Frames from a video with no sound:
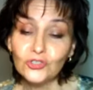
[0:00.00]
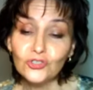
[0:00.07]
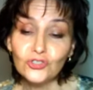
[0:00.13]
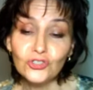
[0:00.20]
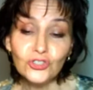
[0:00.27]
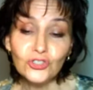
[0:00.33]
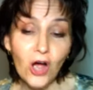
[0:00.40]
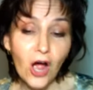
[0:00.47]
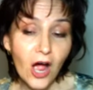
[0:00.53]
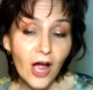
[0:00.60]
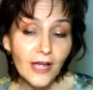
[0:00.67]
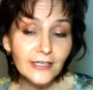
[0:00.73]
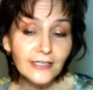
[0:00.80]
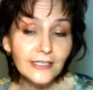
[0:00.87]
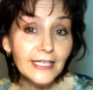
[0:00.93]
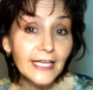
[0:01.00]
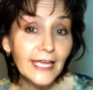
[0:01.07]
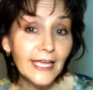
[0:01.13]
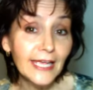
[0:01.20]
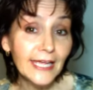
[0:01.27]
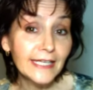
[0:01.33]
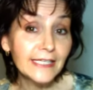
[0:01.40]
John
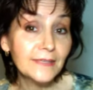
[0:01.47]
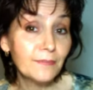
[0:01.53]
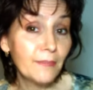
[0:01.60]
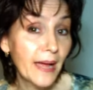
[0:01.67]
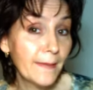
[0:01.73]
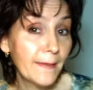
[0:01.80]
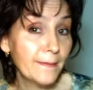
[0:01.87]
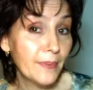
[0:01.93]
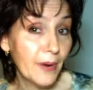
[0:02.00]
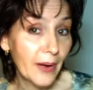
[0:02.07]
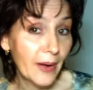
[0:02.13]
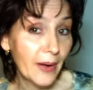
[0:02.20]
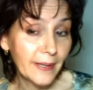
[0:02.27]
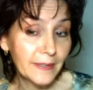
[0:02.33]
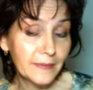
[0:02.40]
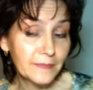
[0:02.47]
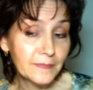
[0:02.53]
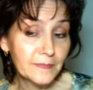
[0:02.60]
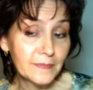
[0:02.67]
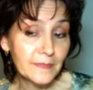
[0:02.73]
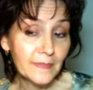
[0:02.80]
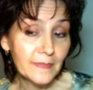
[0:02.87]
hid my book.
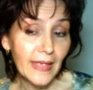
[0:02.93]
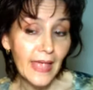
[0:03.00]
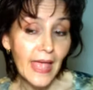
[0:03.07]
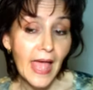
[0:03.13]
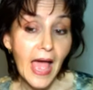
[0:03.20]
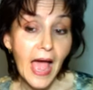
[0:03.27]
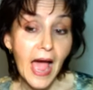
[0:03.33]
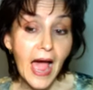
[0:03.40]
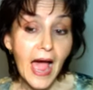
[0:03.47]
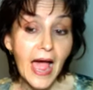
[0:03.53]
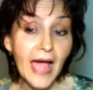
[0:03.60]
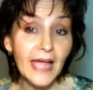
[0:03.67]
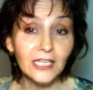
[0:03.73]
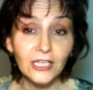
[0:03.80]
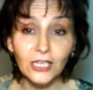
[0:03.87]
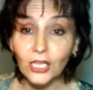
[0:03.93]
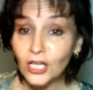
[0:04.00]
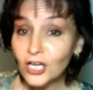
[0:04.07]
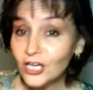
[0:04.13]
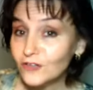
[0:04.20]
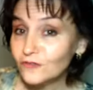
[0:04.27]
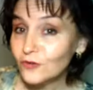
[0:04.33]
I
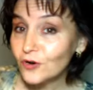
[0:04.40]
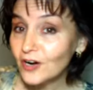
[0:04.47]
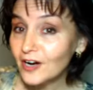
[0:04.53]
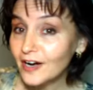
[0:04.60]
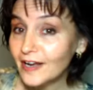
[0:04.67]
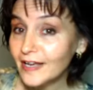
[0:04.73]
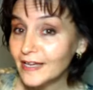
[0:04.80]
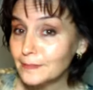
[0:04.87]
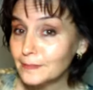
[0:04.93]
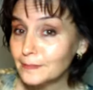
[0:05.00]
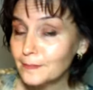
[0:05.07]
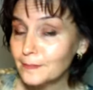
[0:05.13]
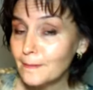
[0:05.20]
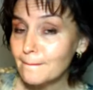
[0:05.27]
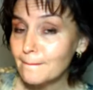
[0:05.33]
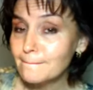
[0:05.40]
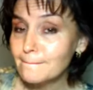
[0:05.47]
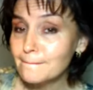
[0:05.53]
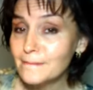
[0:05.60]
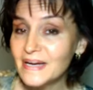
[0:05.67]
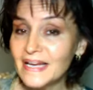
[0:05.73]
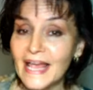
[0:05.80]
look for it,
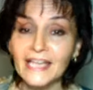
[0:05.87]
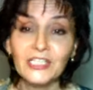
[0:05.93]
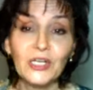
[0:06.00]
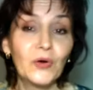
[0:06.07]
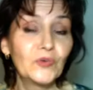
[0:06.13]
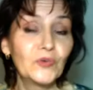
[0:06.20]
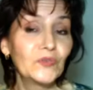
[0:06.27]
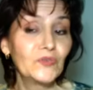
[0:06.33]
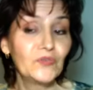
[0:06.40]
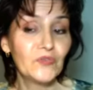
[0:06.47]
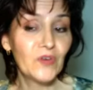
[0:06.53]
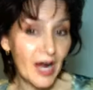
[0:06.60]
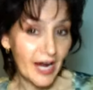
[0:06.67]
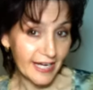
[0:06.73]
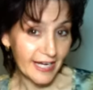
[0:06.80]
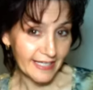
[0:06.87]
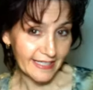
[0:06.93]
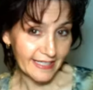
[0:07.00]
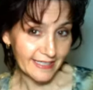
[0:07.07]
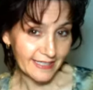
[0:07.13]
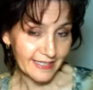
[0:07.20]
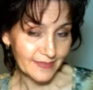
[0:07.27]
but I don't find
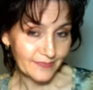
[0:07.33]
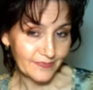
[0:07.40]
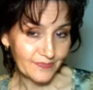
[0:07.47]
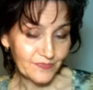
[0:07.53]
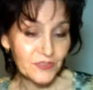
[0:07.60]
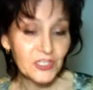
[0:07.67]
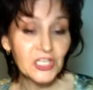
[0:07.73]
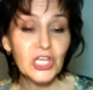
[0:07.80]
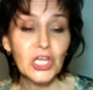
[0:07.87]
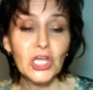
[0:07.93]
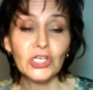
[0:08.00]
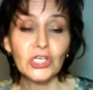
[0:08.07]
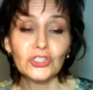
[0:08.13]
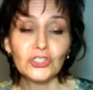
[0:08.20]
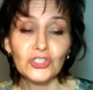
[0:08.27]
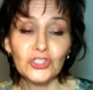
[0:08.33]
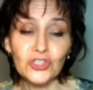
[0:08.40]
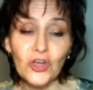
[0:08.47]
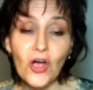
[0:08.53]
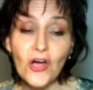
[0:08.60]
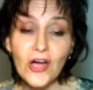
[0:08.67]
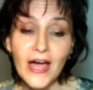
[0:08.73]
it.
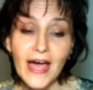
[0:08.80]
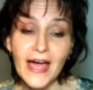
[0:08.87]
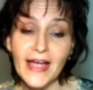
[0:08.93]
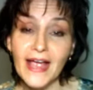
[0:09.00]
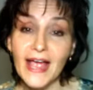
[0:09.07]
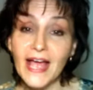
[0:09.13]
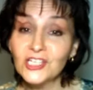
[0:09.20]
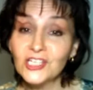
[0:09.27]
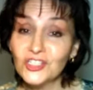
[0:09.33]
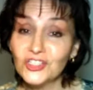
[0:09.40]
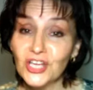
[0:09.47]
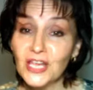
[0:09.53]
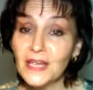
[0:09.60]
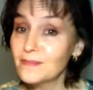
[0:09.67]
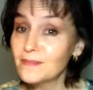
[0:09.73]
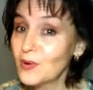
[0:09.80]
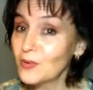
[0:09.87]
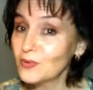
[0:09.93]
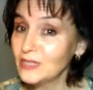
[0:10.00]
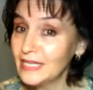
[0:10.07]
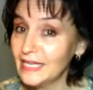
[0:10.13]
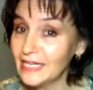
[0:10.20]
Jean a caché
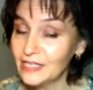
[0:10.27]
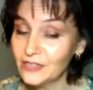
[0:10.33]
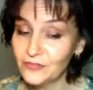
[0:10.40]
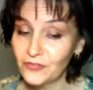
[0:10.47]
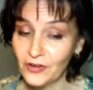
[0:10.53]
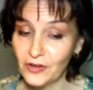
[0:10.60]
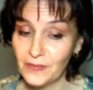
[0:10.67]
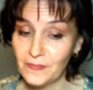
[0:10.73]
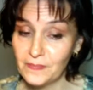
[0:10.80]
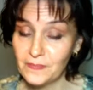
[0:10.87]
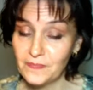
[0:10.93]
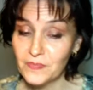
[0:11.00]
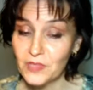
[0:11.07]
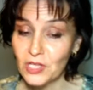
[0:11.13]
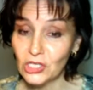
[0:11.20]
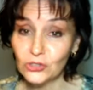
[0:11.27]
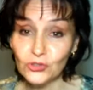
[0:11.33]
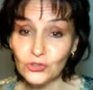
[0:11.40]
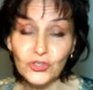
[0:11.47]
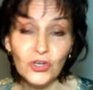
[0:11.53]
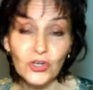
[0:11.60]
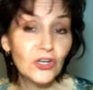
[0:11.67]
mon livre.
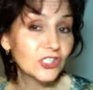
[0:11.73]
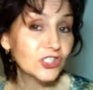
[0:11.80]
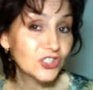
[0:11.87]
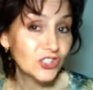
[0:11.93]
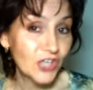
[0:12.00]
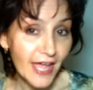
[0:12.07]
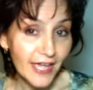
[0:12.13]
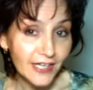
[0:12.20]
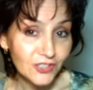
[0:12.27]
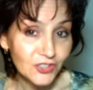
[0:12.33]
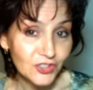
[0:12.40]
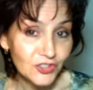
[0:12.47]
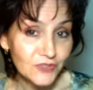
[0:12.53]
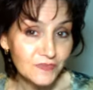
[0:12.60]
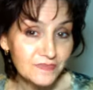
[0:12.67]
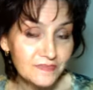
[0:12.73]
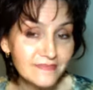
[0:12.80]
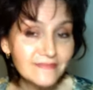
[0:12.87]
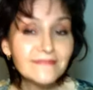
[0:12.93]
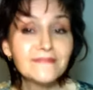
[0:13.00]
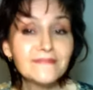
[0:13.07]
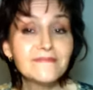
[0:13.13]
Je le cherche,
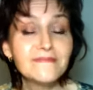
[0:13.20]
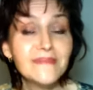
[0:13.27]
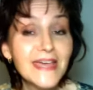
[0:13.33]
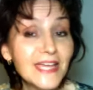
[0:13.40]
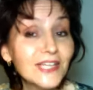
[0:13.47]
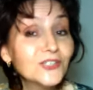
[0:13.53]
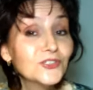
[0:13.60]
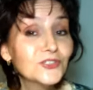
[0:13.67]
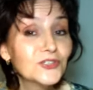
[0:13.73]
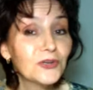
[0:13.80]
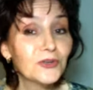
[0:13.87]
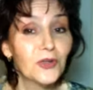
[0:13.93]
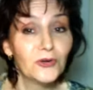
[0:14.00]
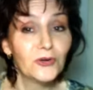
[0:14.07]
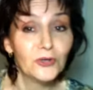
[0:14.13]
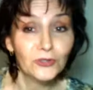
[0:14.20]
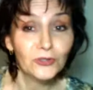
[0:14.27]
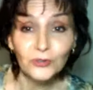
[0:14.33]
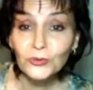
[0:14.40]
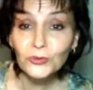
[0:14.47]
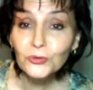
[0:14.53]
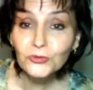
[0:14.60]
mais je ne le
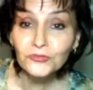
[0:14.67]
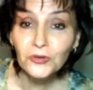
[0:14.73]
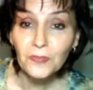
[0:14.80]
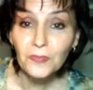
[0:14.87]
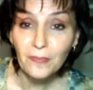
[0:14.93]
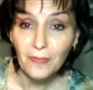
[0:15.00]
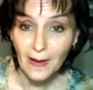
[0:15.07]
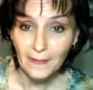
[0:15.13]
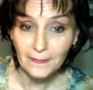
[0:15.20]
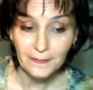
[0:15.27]
trouve pas.